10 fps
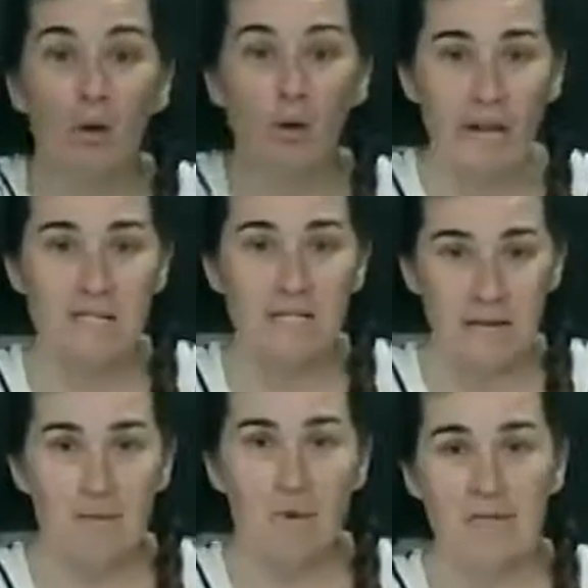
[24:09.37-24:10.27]
Let's
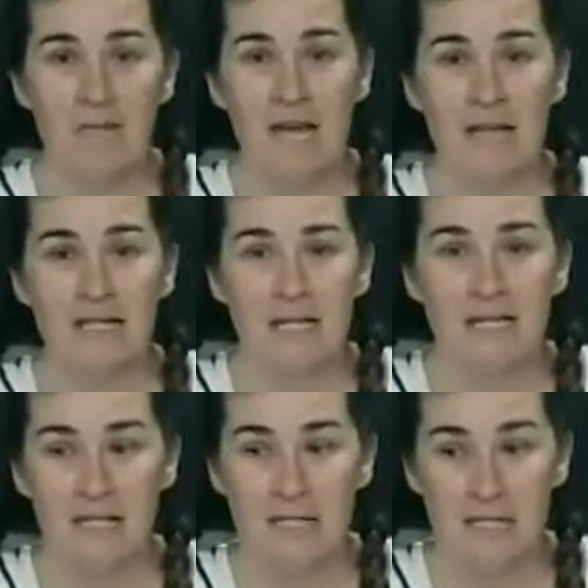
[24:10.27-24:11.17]
get more
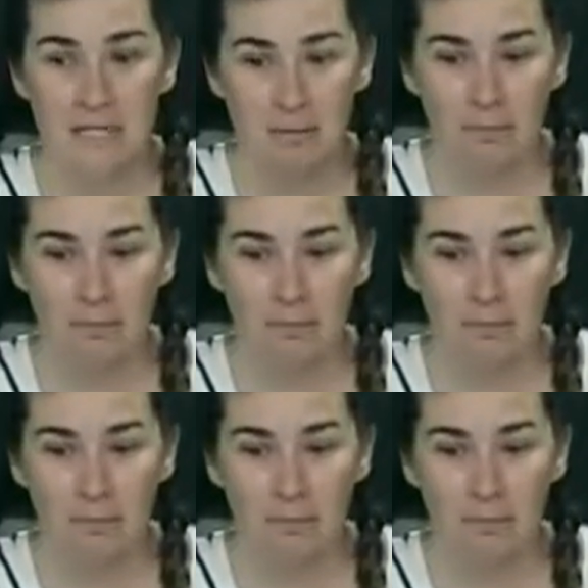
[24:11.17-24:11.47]
scientists